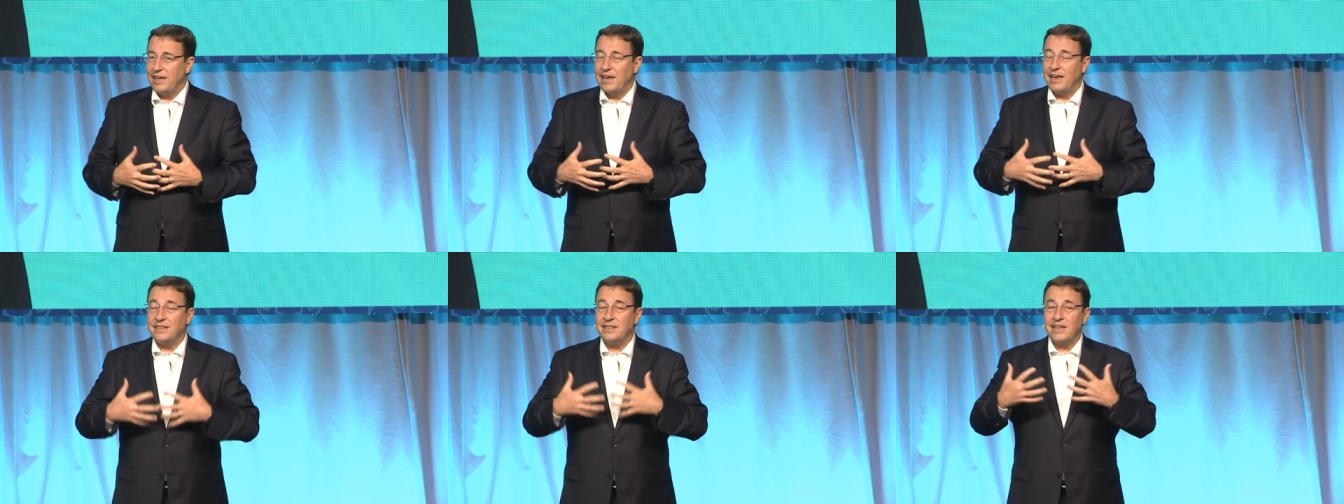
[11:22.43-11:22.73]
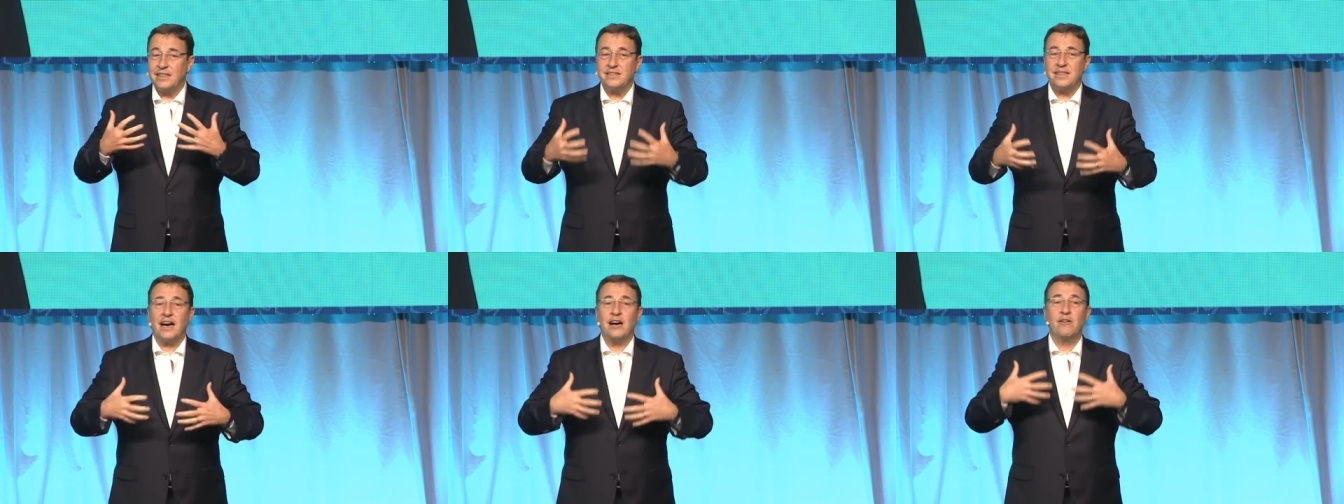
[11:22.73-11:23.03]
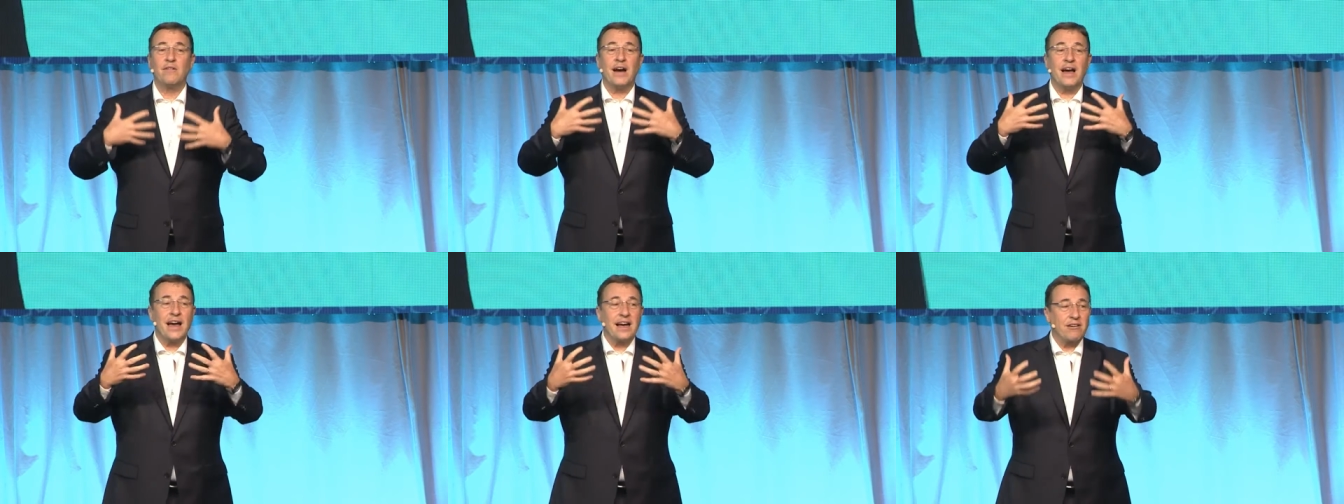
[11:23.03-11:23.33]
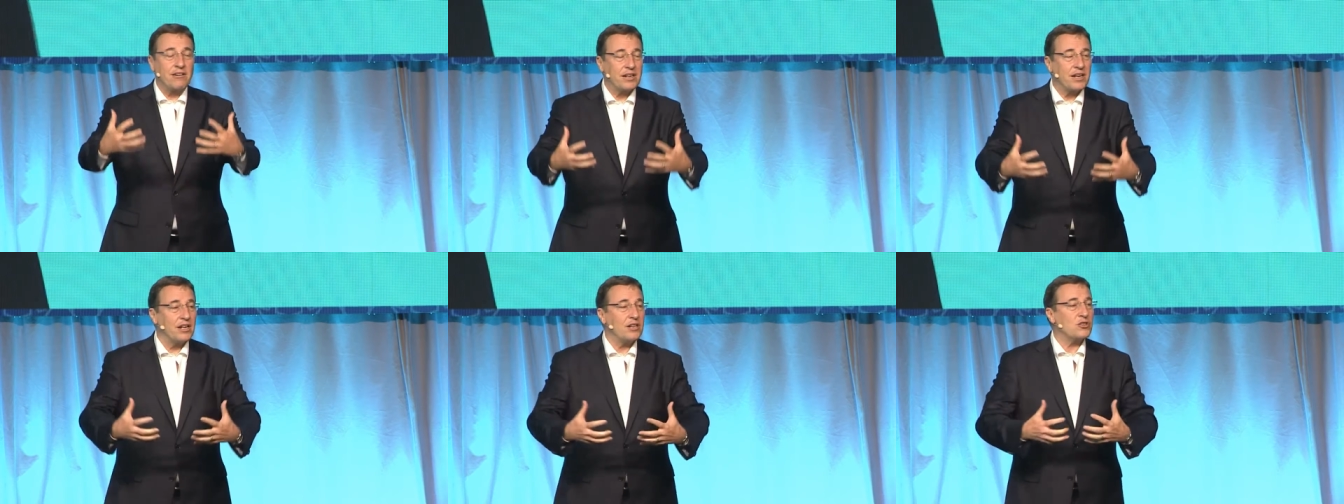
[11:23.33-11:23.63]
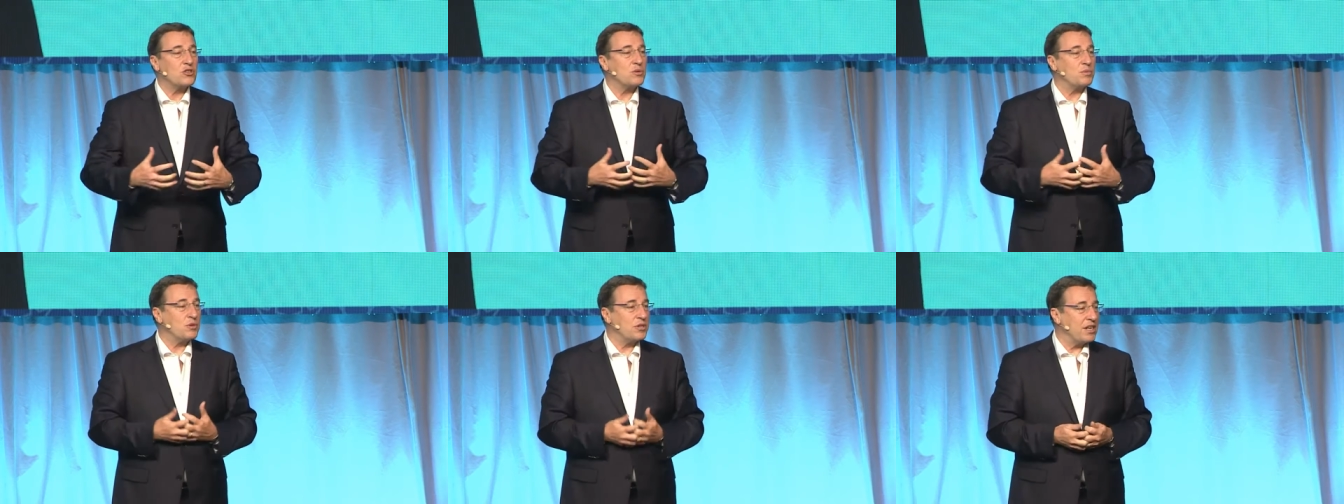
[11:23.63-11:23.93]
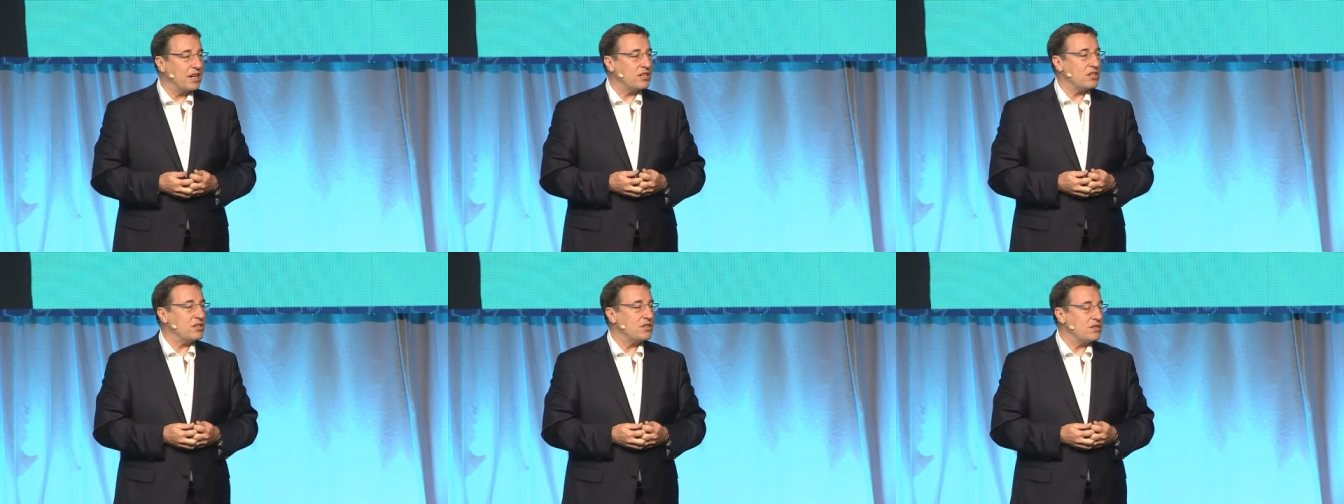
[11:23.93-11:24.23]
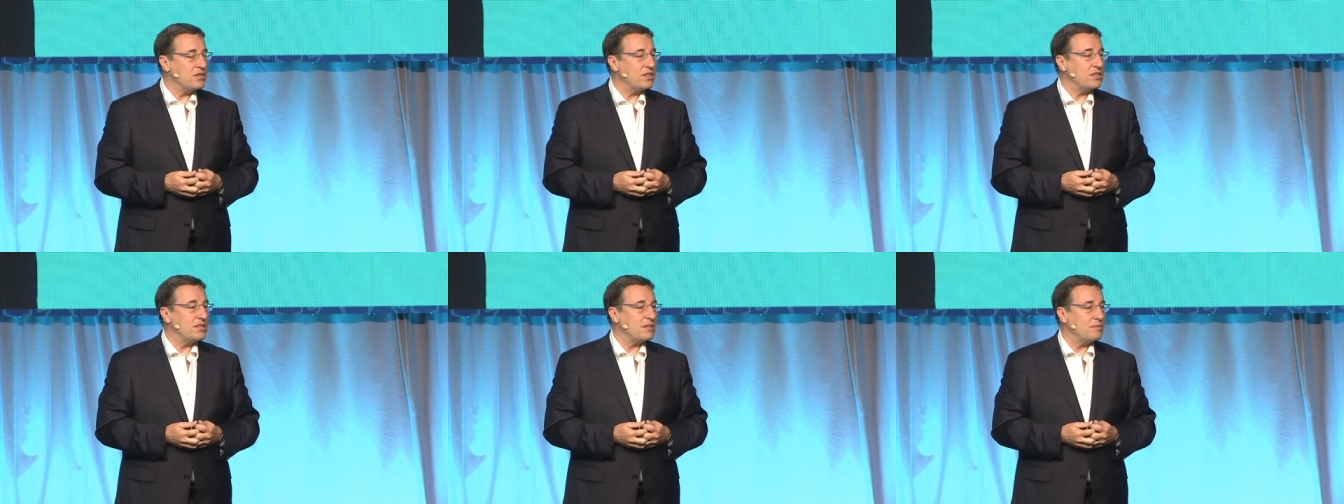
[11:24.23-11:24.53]
And yet our agricultural production
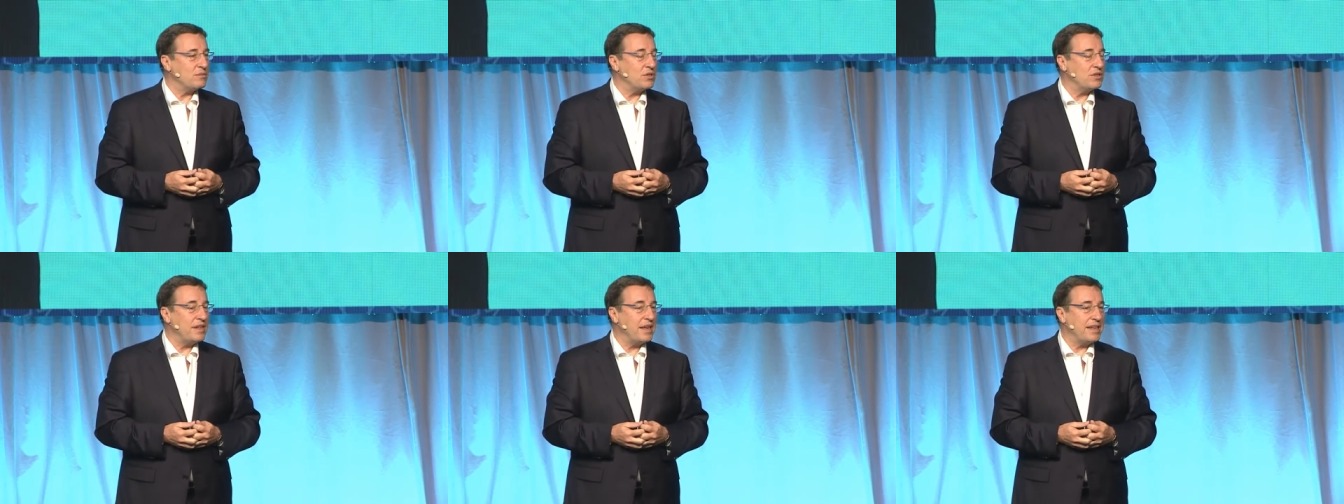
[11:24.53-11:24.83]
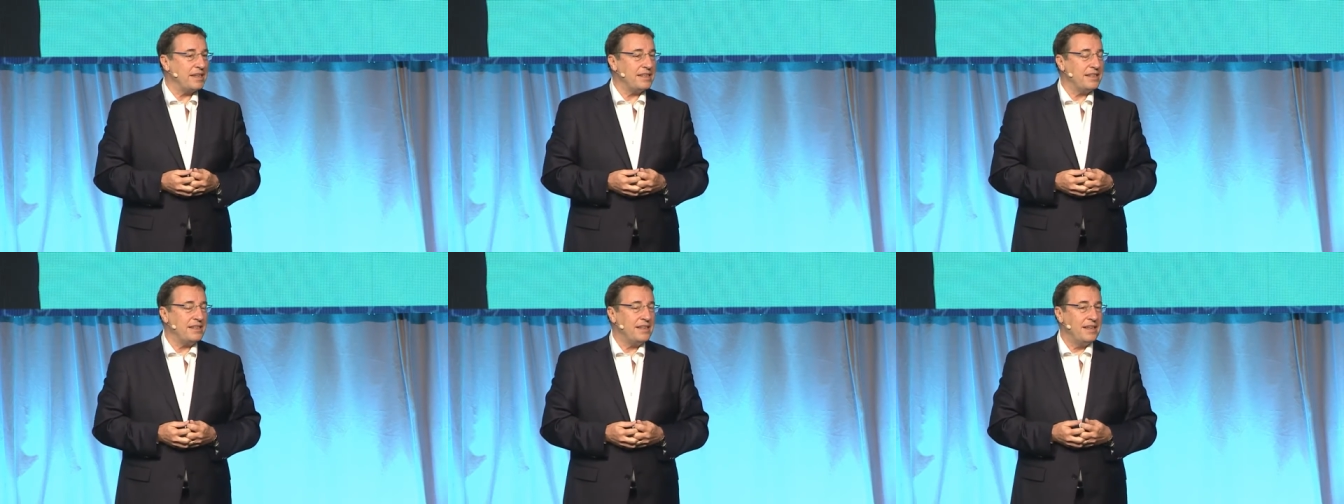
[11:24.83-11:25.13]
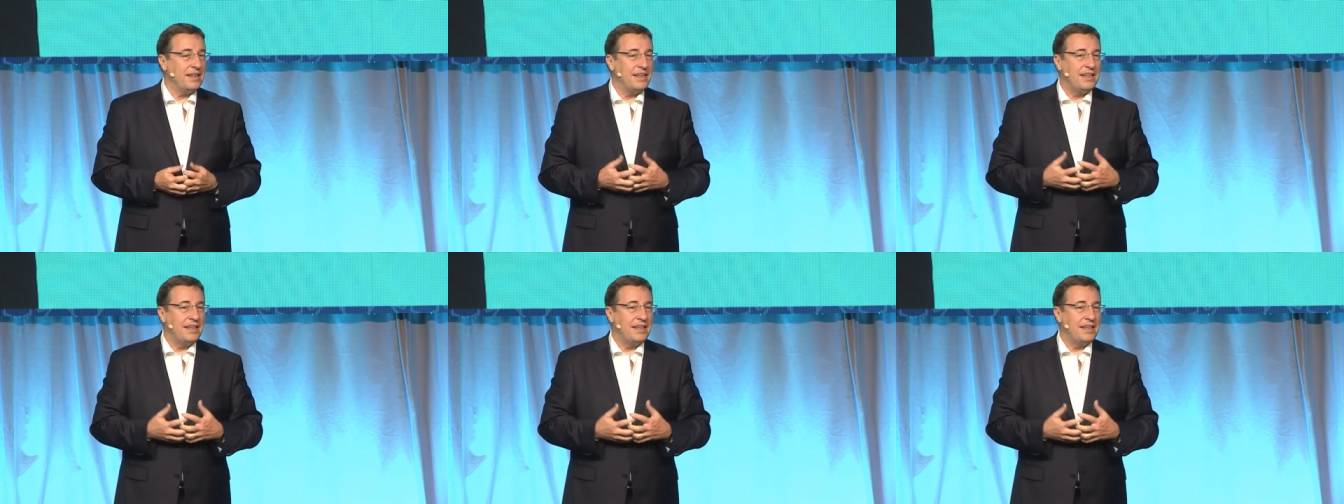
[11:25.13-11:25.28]
system today